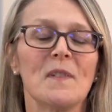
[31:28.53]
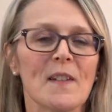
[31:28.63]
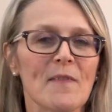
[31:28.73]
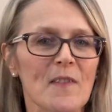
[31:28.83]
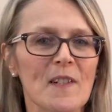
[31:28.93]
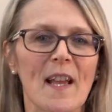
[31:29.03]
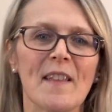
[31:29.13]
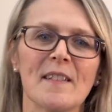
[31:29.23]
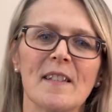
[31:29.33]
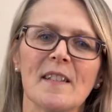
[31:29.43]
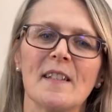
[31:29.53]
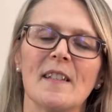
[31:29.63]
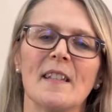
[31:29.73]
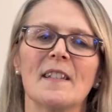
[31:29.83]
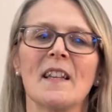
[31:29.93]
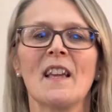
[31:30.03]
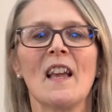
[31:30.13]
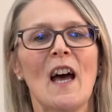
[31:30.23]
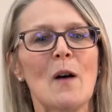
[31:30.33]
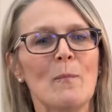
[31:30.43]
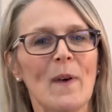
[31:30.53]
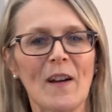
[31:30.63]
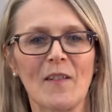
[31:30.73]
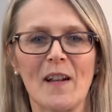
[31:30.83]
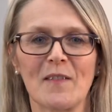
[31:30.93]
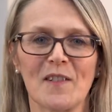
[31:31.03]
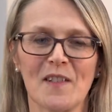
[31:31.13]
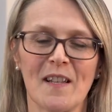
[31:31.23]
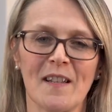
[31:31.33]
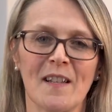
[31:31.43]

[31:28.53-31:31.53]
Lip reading: different ethnicities and backgrounds.